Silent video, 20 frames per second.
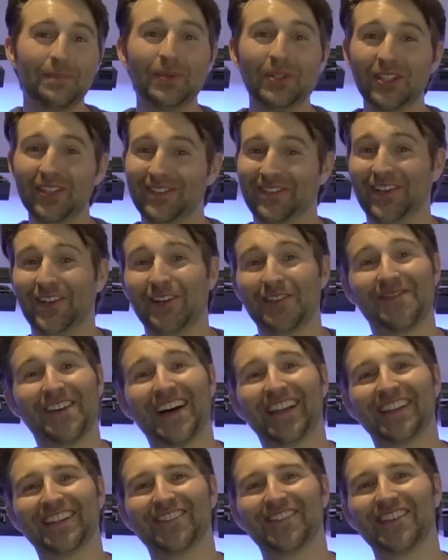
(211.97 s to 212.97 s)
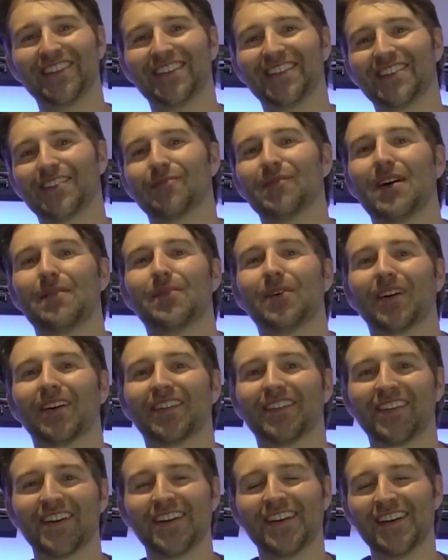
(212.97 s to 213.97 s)
Both very valid reasons in my
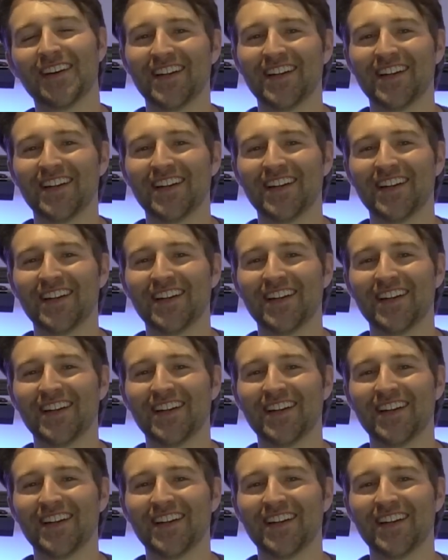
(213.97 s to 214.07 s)
books.